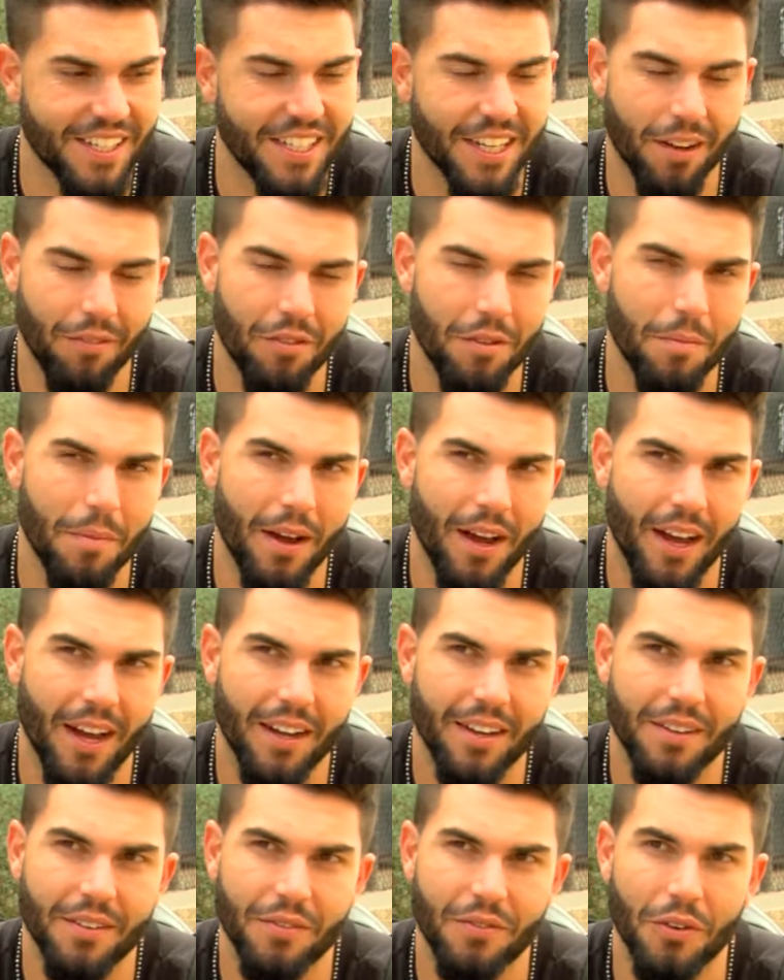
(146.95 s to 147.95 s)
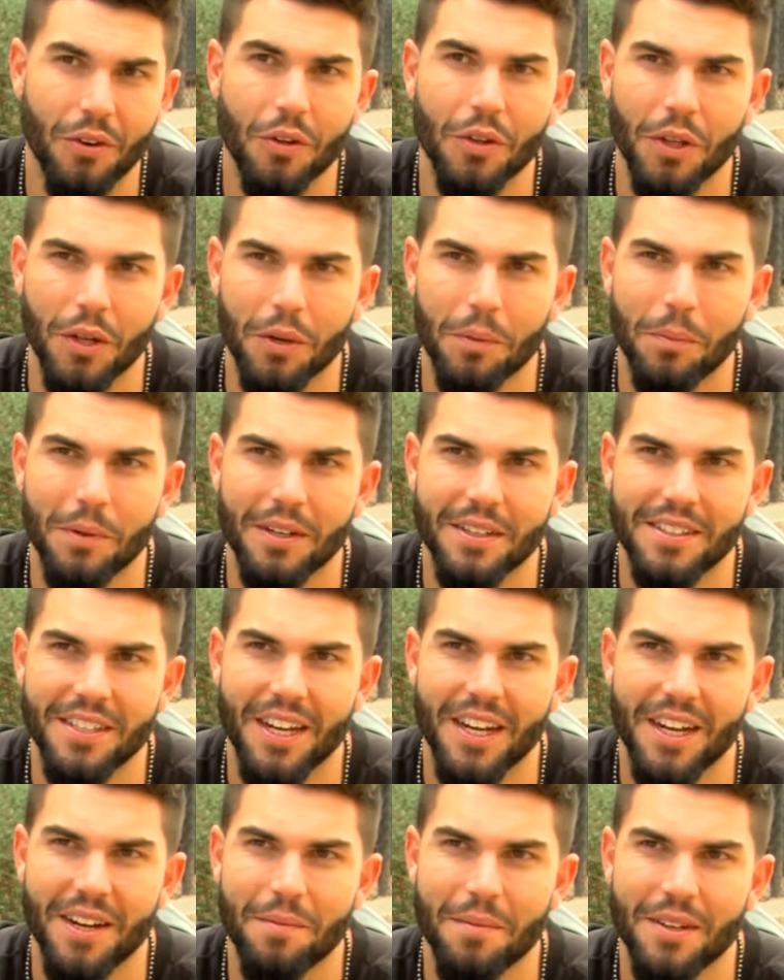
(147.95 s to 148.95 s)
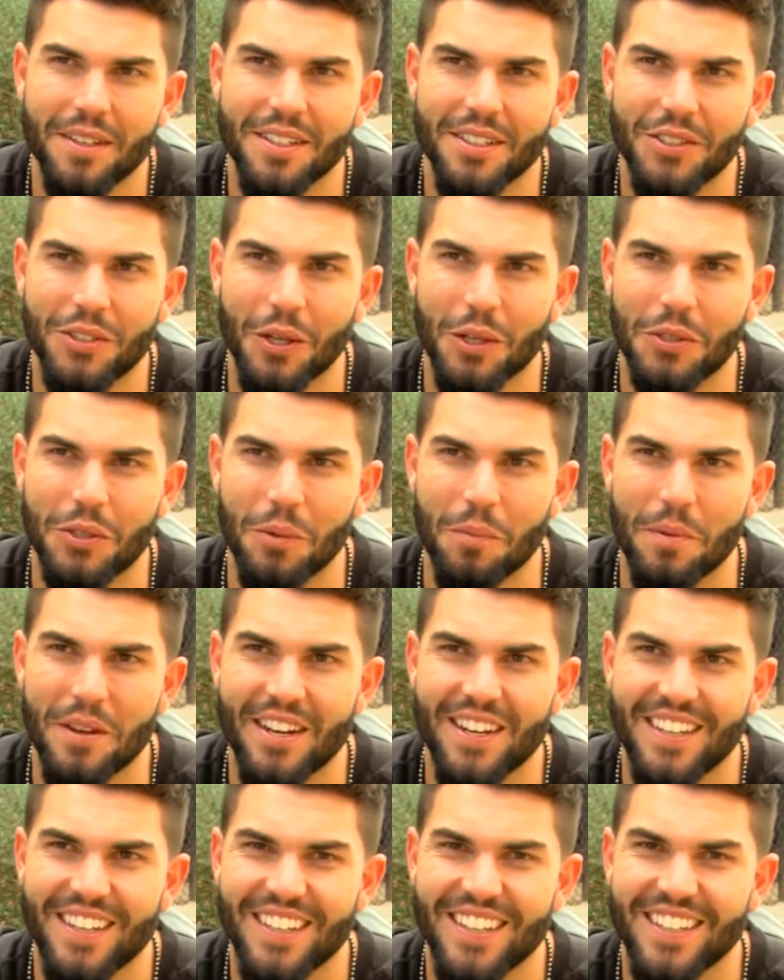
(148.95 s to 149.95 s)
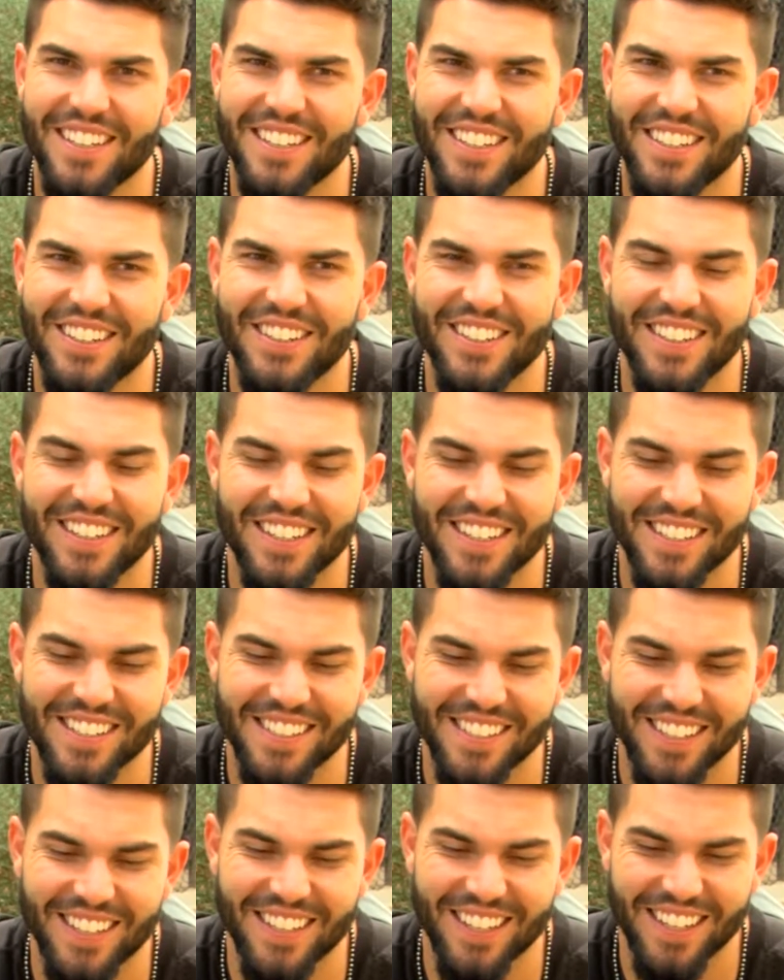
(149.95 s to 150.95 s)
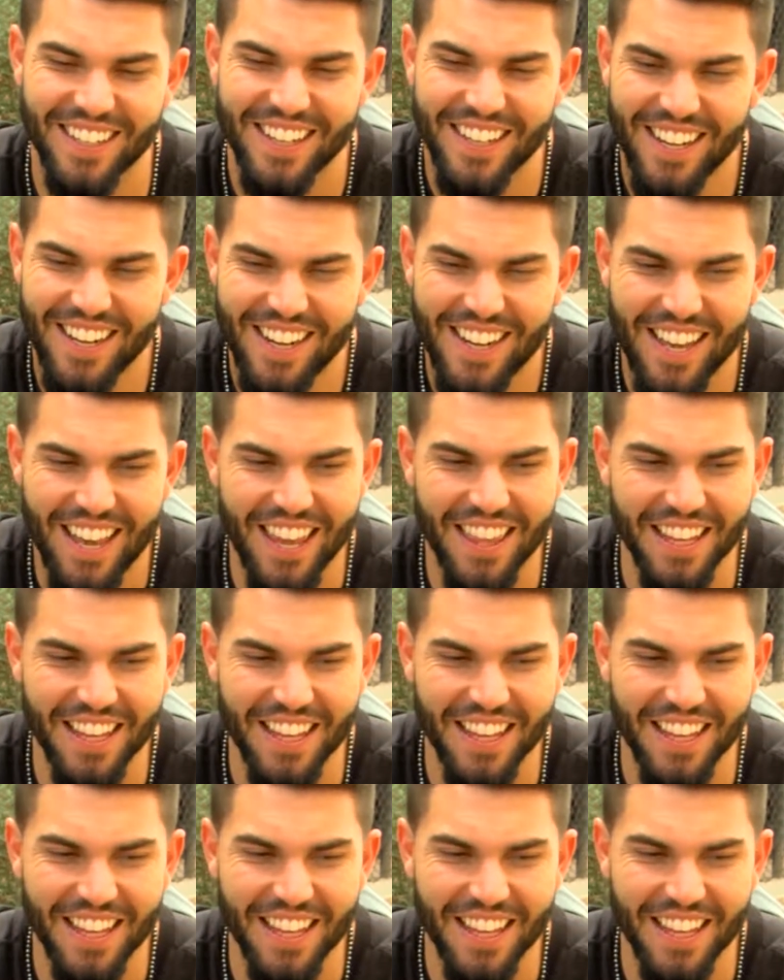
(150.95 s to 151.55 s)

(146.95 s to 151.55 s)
Duffy back for a little bit of time on social media. You know, he does, he